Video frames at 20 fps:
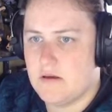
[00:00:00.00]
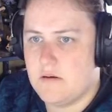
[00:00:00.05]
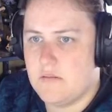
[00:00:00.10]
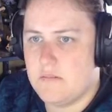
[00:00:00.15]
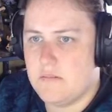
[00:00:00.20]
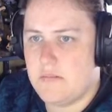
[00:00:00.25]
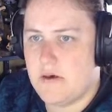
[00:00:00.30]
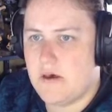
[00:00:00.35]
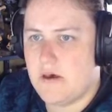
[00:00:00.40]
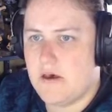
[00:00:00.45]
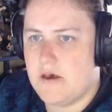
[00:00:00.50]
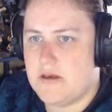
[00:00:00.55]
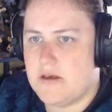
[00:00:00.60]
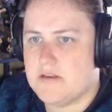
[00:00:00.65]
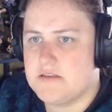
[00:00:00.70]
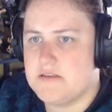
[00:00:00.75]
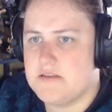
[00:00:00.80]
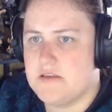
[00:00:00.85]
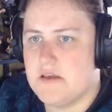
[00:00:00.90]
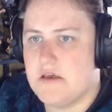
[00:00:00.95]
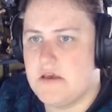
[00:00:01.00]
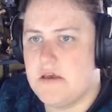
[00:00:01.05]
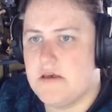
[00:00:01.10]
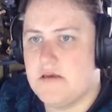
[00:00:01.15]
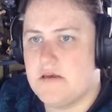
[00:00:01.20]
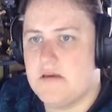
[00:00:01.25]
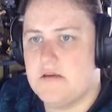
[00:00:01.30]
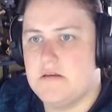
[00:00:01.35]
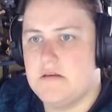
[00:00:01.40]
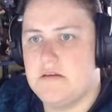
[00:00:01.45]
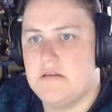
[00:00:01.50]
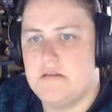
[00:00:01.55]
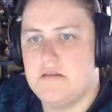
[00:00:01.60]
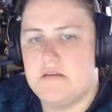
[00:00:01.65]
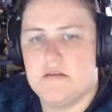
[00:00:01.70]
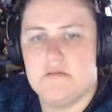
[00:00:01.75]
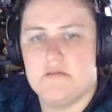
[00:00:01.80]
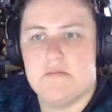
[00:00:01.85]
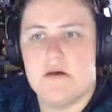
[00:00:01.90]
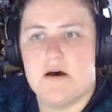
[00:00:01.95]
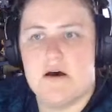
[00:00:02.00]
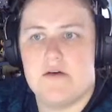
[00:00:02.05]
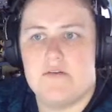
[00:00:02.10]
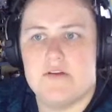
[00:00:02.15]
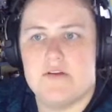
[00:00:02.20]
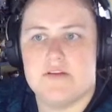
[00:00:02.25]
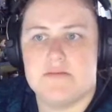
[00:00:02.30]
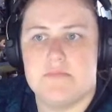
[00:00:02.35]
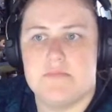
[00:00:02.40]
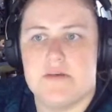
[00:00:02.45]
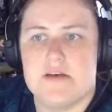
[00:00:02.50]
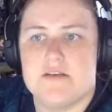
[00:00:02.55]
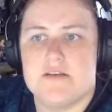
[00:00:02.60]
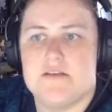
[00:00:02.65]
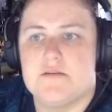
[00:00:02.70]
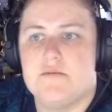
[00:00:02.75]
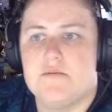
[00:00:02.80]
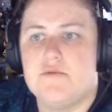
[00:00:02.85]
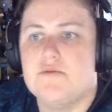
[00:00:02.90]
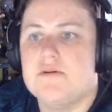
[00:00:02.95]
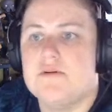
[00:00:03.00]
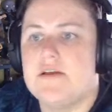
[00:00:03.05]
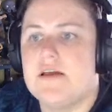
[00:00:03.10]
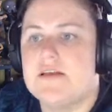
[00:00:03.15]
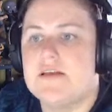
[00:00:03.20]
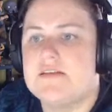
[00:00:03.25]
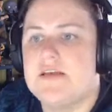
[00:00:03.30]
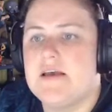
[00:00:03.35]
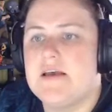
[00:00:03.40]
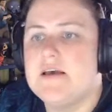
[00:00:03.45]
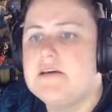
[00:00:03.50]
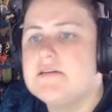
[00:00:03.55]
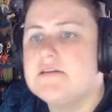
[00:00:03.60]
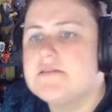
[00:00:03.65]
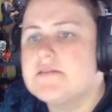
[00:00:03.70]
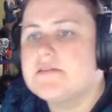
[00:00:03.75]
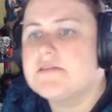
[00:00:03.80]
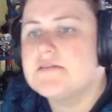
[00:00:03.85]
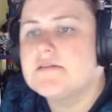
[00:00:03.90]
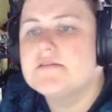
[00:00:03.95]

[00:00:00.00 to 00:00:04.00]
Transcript: Past the marvelous Master Mordek's house.